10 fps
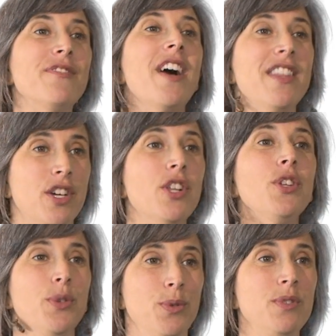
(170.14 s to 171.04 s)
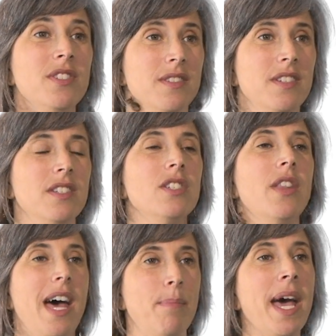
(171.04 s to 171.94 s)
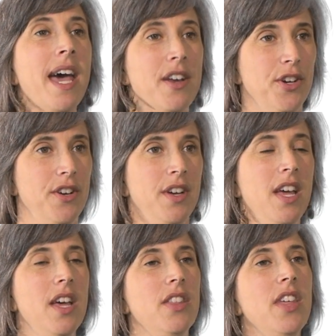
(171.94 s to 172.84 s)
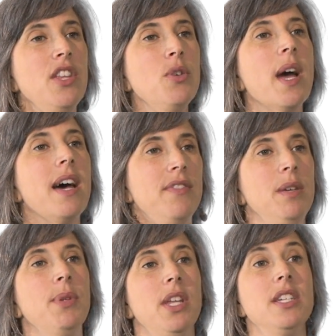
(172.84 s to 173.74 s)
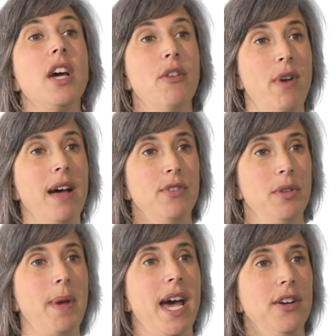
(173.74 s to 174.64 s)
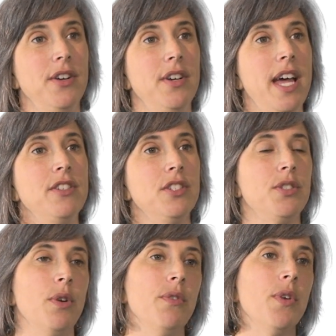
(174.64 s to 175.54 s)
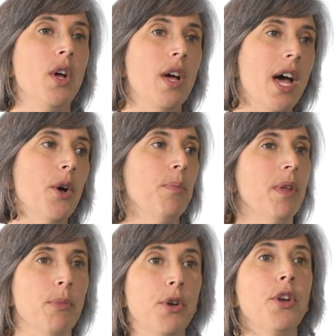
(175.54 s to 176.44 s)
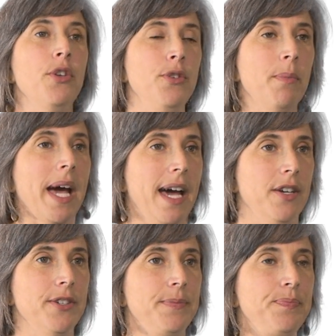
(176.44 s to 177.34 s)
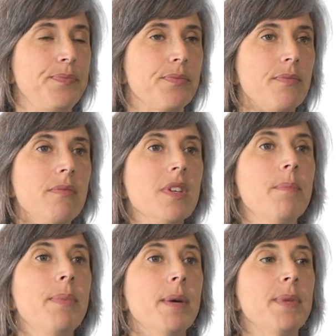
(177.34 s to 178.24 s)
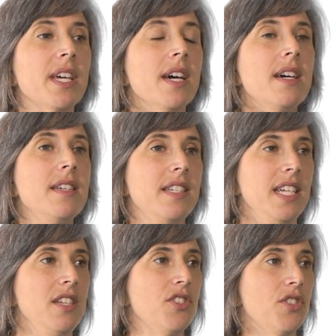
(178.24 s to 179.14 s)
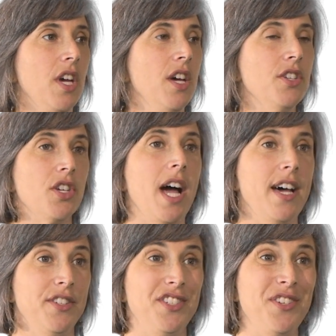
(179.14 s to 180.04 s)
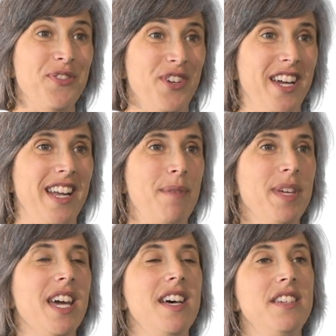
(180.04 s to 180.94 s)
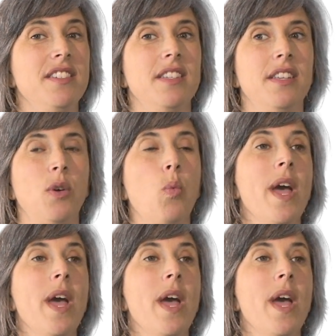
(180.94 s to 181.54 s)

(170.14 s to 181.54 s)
find the clues to that pattern, then you have the ability to unravel the pattern and to sort of help them learn a new pattern. But because each child is different, and because the